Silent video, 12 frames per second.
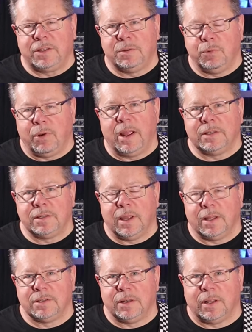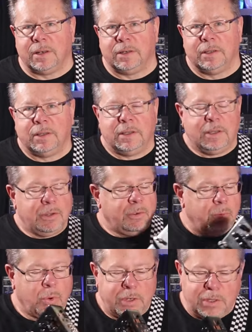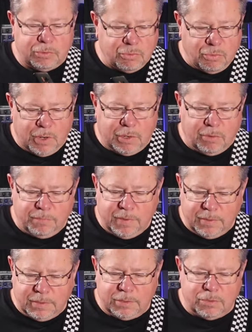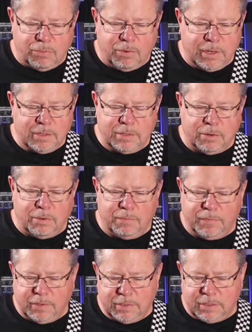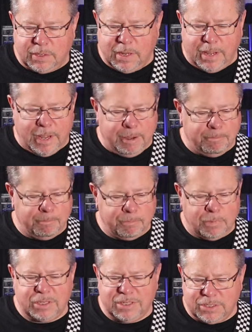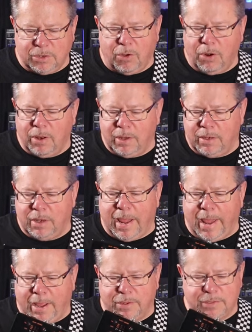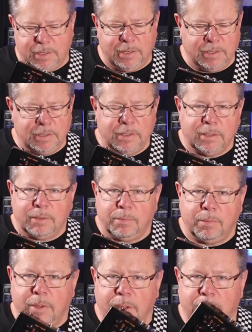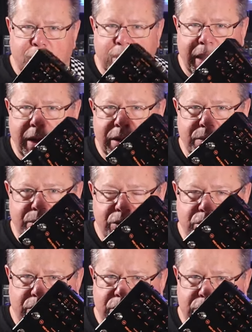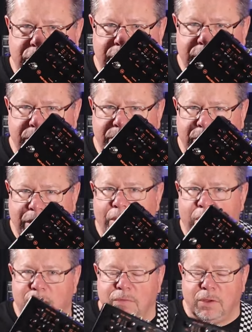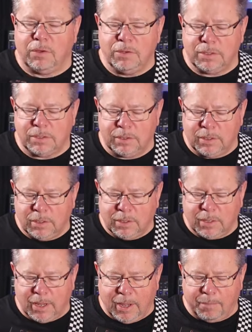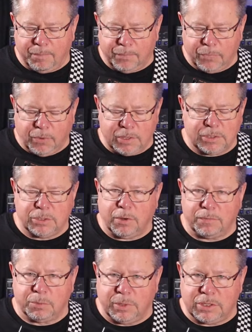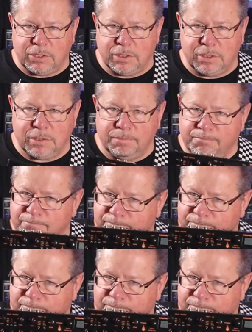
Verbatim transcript: had some great sounds in it. What did the Trident offer? The Trident offered um, a solid housing geared to, to live use, um, nice soft switches,